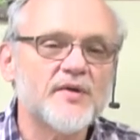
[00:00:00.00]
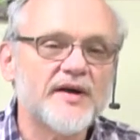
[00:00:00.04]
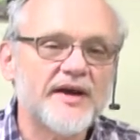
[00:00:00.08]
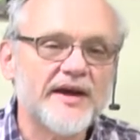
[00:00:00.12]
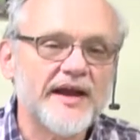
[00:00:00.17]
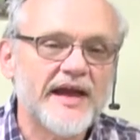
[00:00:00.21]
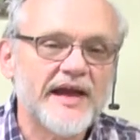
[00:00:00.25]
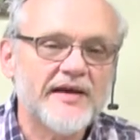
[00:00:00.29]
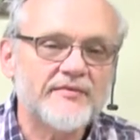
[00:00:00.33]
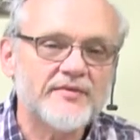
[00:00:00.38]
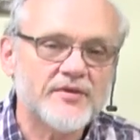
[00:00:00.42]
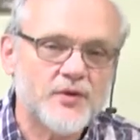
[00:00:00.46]
We're
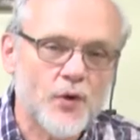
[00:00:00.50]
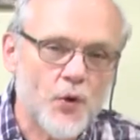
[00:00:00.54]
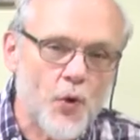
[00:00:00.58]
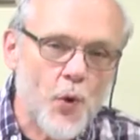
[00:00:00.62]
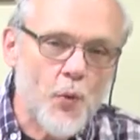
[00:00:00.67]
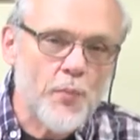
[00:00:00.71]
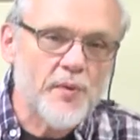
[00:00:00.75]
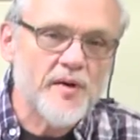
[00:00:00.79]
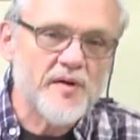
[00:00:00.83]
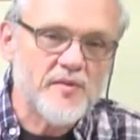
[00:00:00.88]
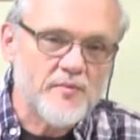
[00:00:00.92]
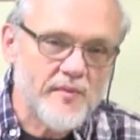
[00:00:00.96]
going to have an
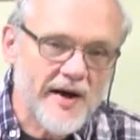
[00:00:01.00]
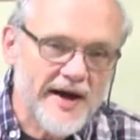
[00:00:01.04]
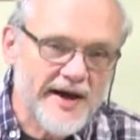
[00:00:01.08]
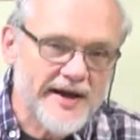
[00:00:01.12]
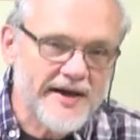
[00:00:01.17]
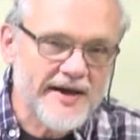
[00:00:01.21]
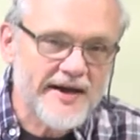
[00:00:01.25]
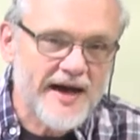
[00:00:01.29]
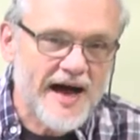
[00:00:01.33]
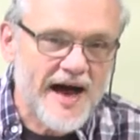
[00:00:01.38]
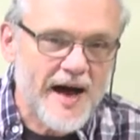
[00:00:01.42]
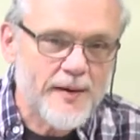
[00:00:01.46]
open
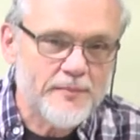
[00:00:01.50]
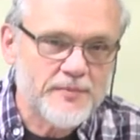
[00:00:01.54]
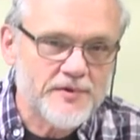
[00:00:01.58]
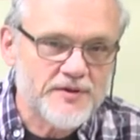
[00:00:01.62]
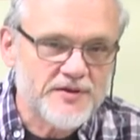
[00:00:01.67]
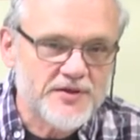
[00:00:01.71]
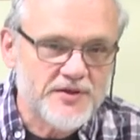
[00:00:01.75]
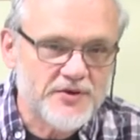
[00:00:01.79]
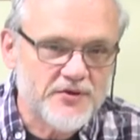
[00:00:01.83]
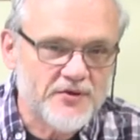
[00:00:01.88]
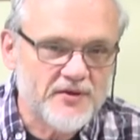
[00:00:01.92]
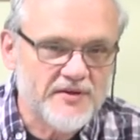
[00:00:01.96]
mic
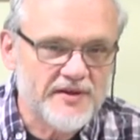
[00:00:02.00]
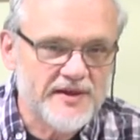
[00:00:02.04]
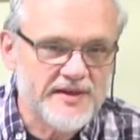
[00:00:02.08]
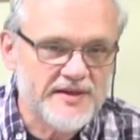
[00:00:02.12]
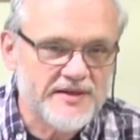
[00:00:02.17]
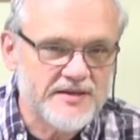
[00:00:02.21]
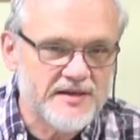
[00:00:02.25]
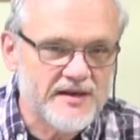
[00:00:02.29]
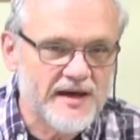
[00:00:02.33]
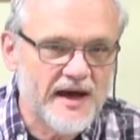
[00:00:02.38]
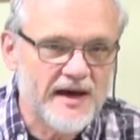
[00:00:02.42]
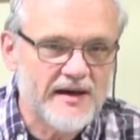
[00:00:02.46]

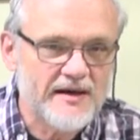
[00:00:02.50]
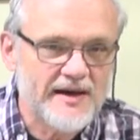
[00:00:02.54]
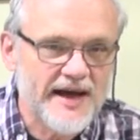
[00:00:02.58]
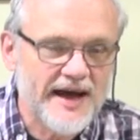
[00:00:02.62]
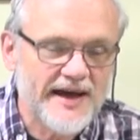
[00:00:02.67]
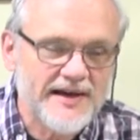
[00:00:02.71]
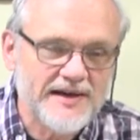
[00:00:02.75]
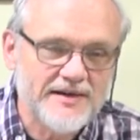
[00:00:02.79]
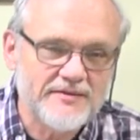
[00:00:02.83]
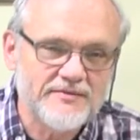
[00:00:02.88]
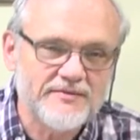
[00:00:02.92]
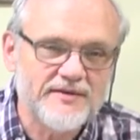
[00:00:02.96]
opportunity, uh,
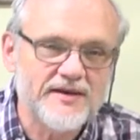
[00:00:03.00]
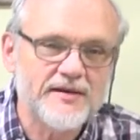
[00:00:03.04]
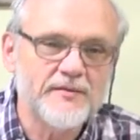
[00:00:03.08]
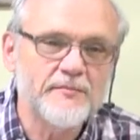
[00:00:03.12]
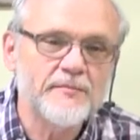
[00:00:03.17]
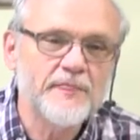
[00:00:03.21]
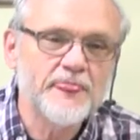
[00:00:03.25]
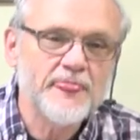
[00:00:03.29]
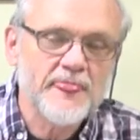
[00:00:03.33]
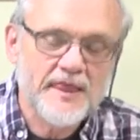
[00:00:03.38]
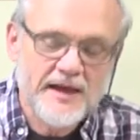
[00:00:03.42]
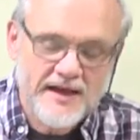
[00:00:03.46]
kind of a,